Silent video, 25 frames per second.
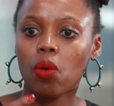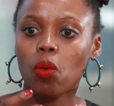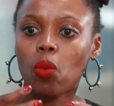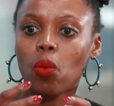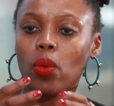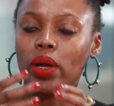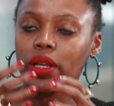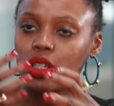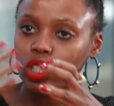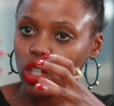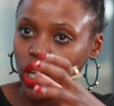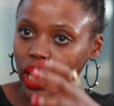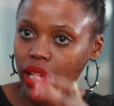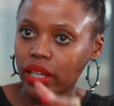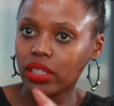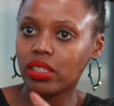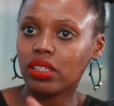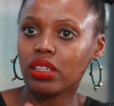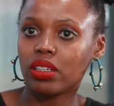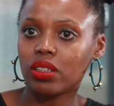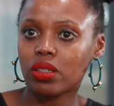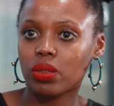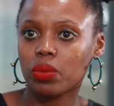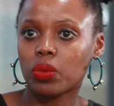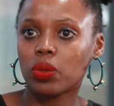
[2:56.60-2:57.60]
we're
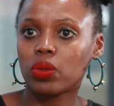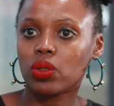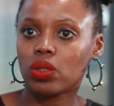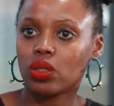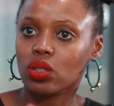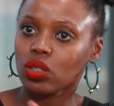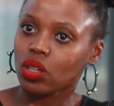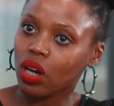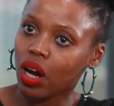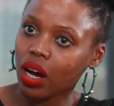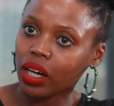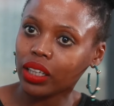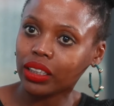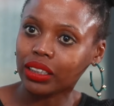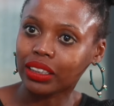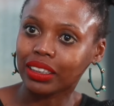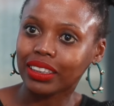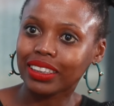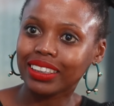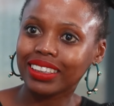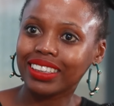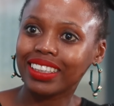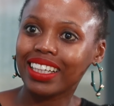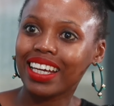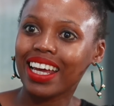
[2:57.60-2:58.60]
chasing towards a
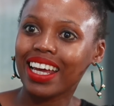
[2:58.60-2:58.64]
target.